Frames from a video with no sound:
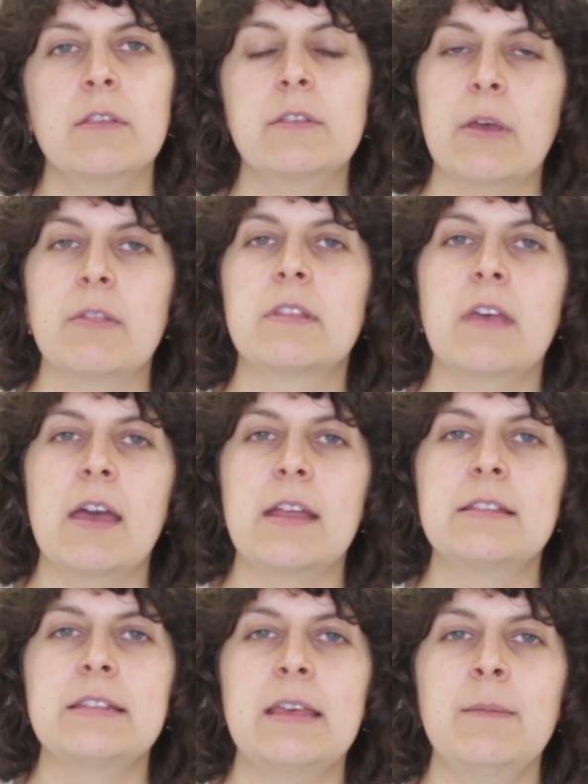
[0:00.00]
sew the
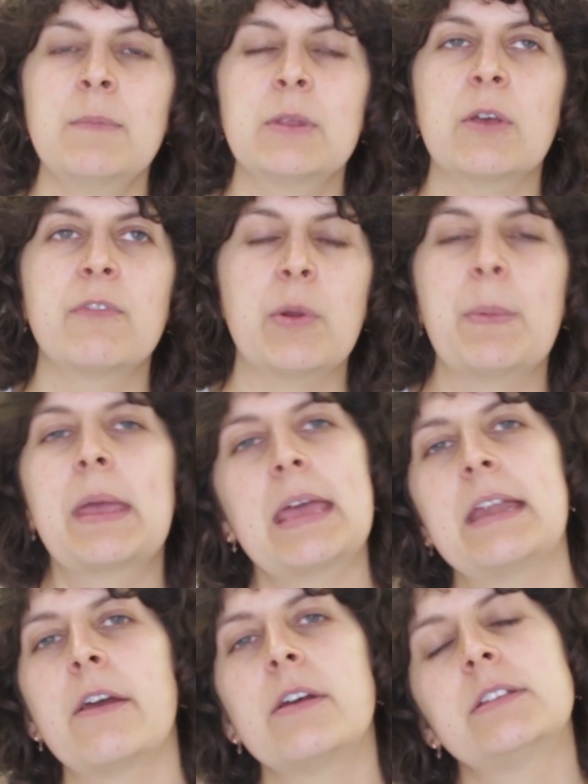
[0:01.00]
side seams. So if you're a
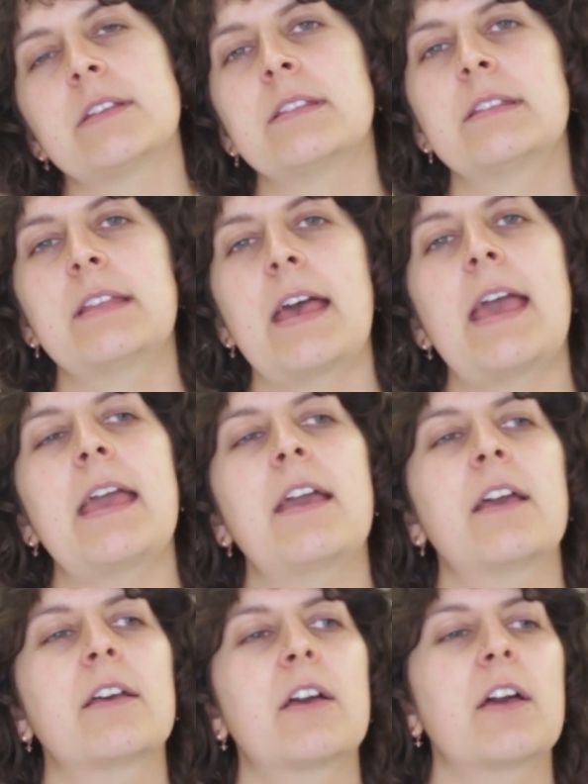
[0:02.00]
beginner, it doesn't say